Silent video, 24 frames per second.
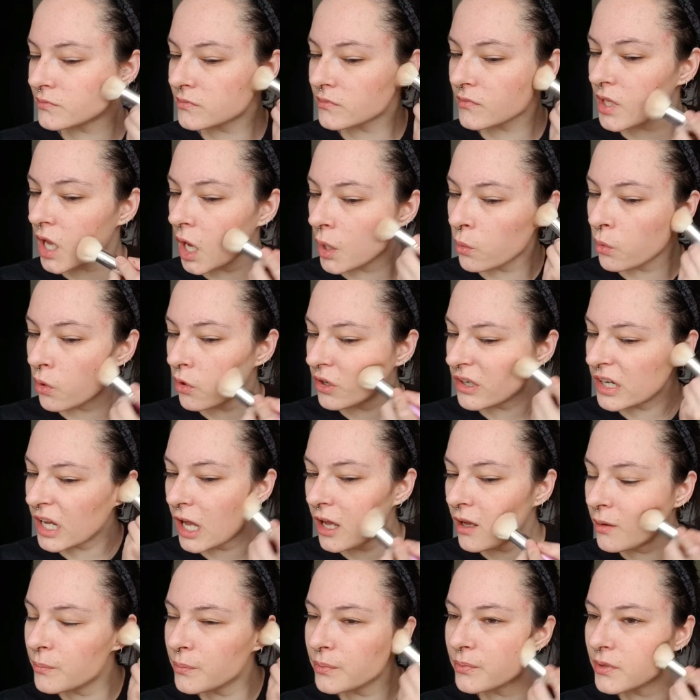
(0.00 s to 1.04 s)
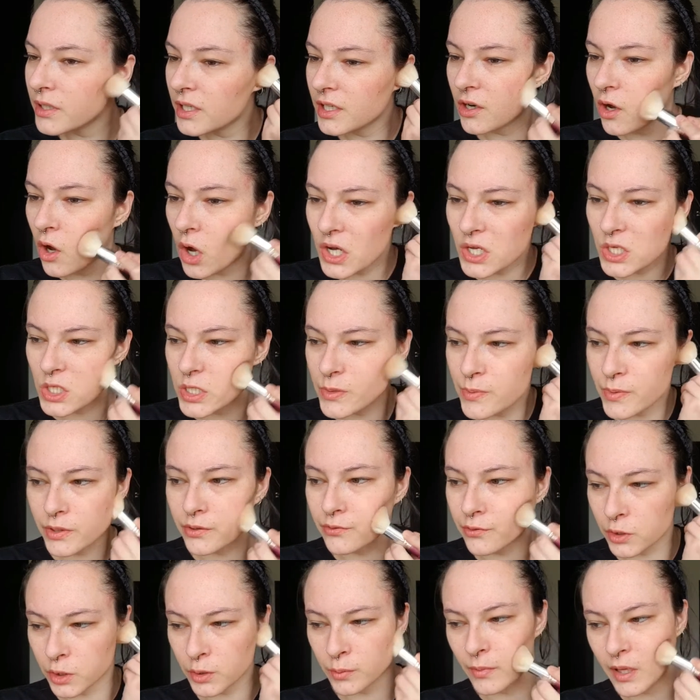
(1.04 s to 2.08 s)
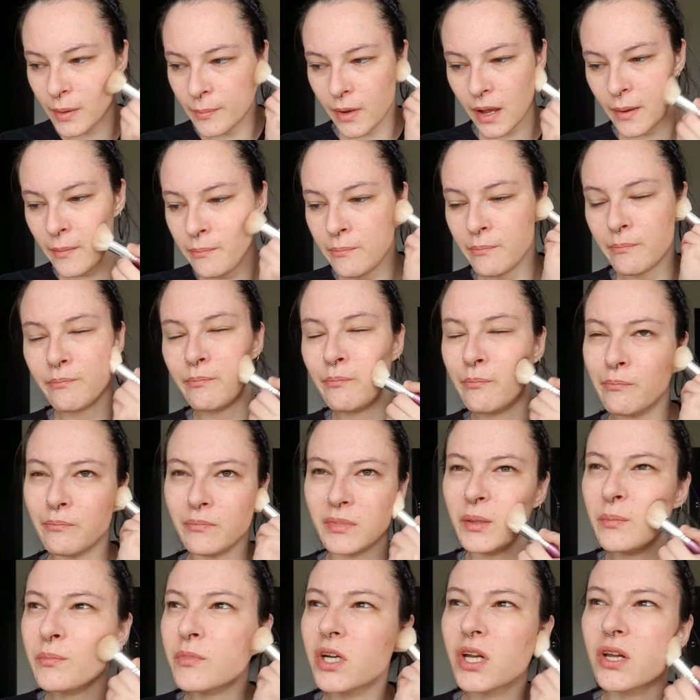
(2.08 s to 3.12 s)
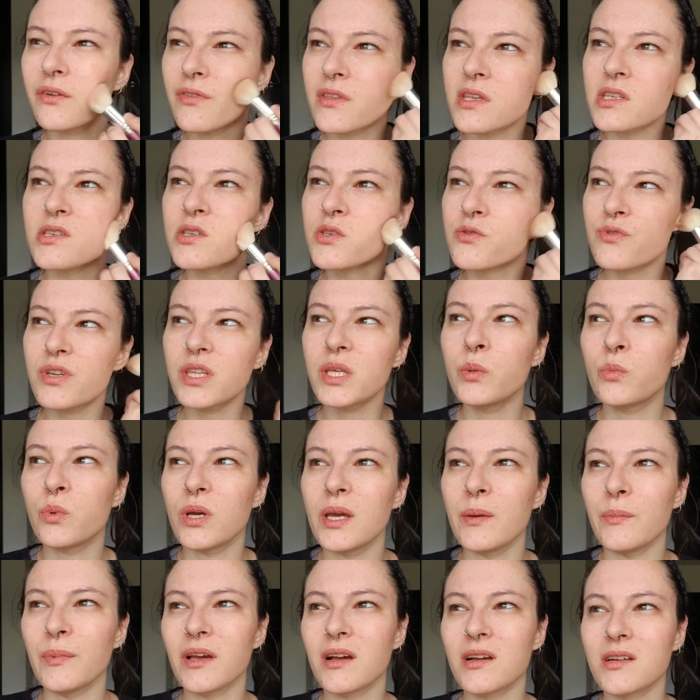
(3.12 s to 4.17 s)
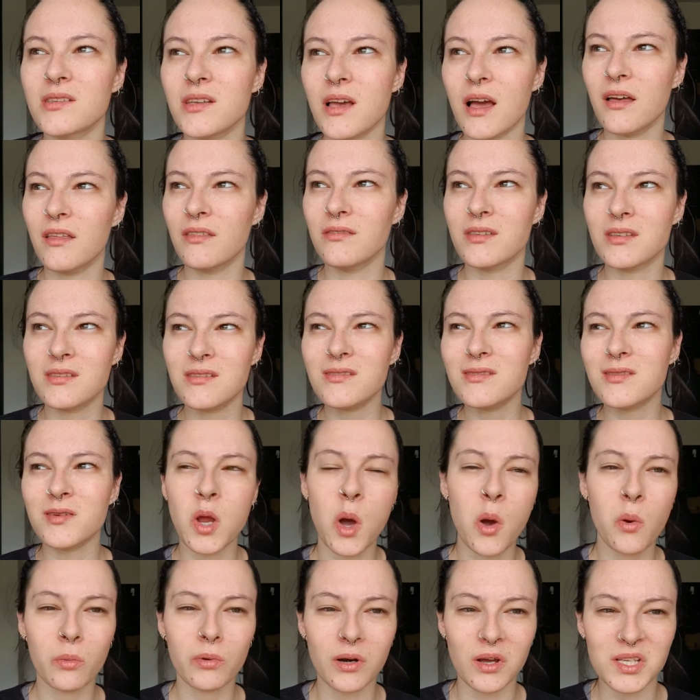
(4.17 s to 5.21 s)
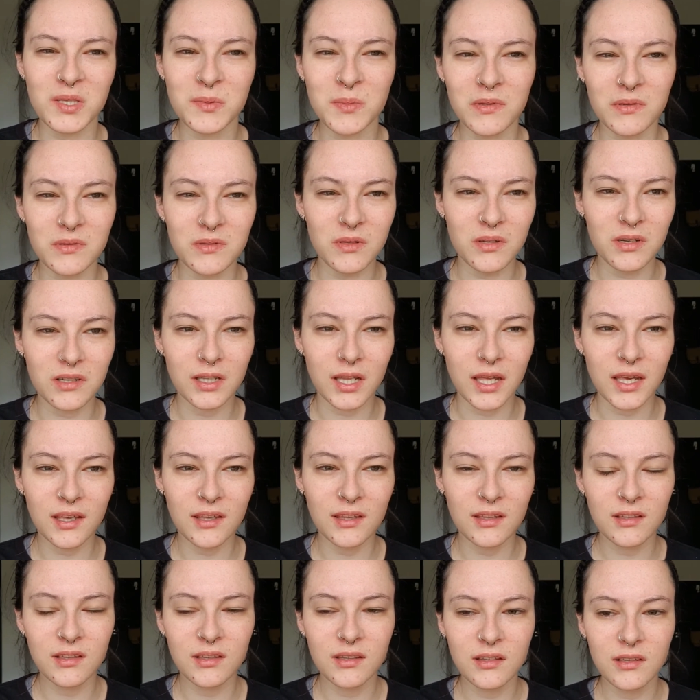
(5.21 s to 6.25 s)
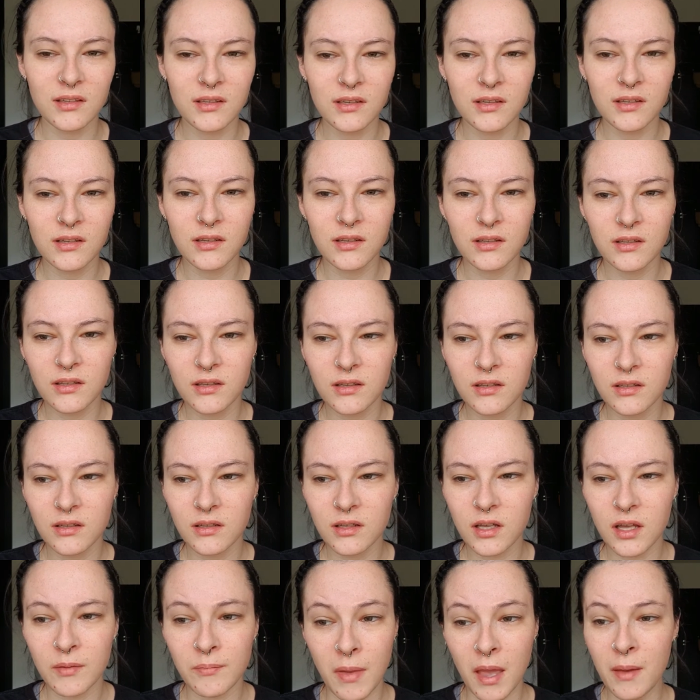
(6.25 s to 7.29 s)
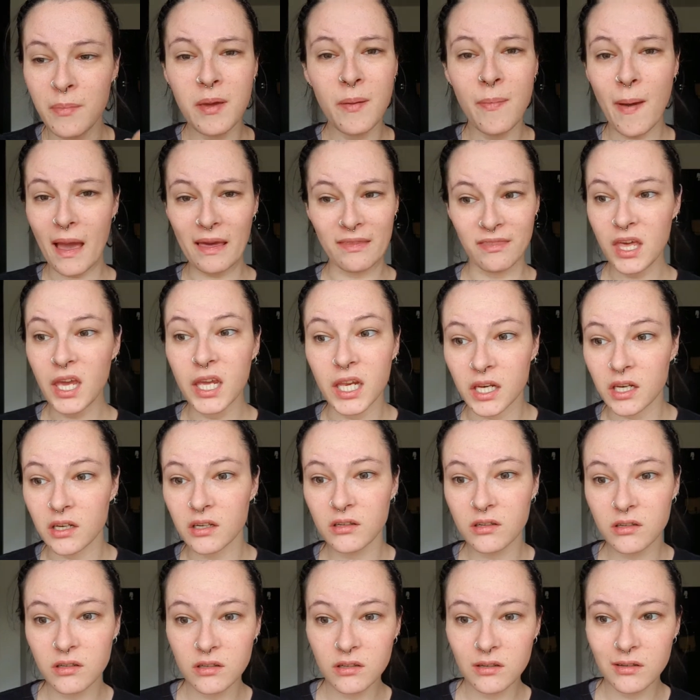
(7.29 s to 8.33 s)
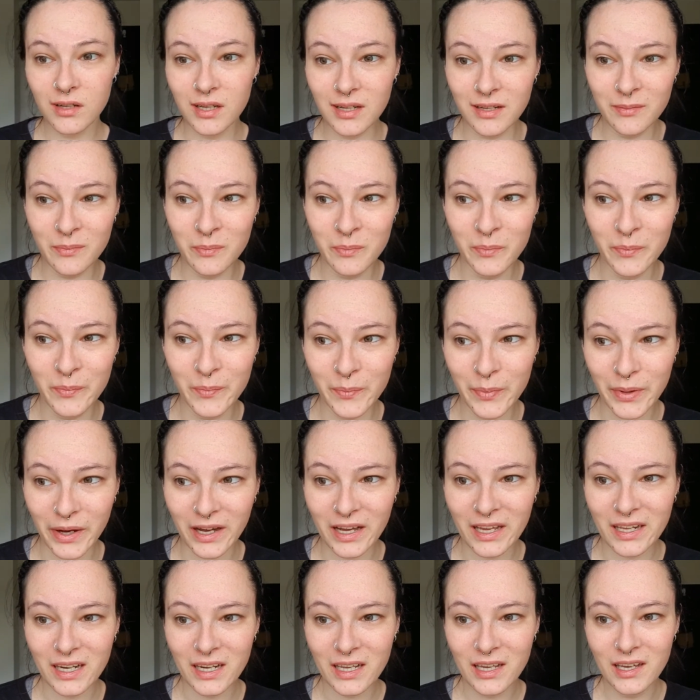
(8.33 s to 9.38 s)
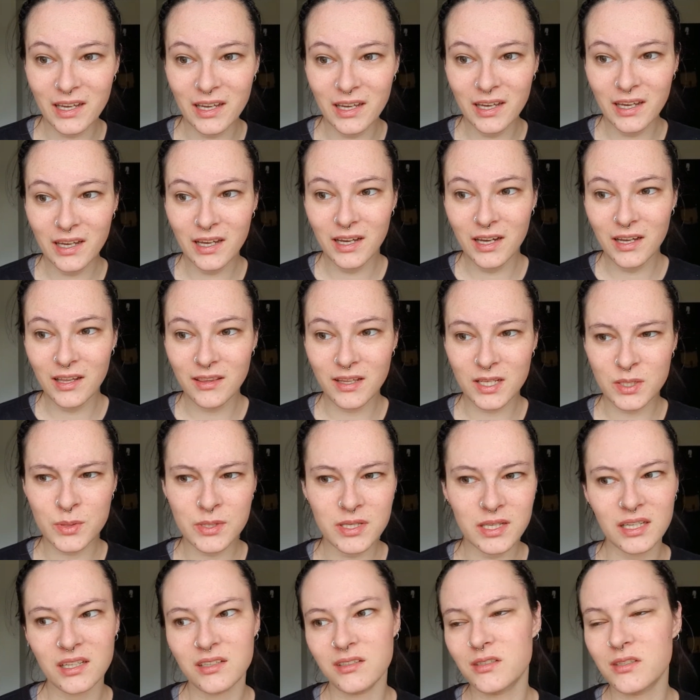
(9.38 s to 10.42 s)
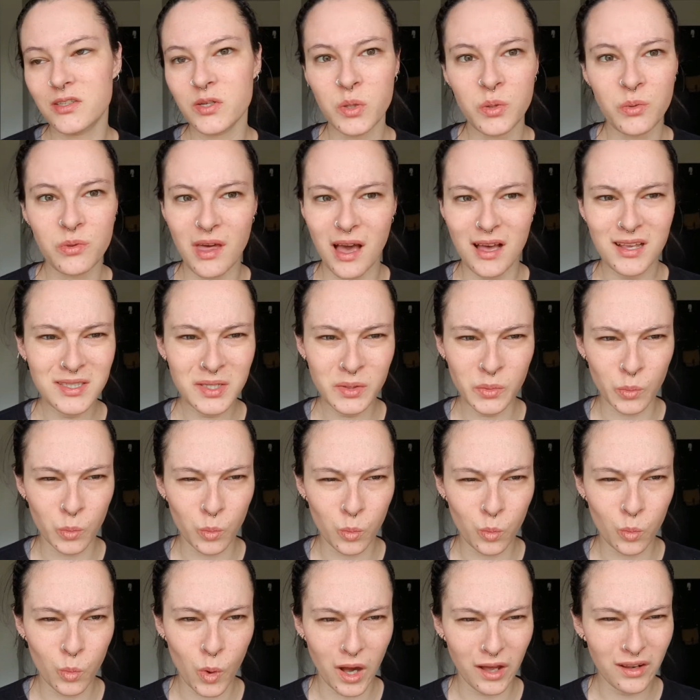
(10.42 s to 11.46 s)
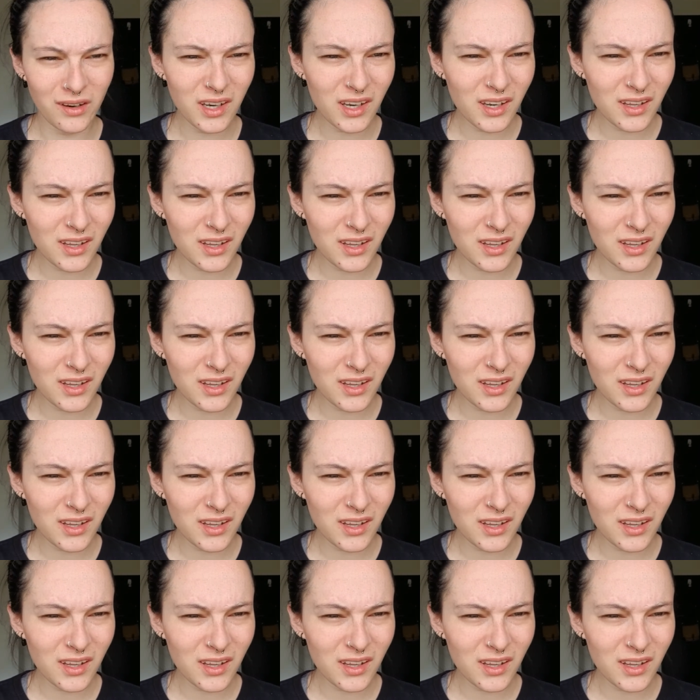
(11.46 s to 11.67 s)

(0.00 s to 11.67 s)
I woke up in a hospital room, and my memory of this is really weird because this is not what hospitals look like. Maybe back then, but this was like 2001?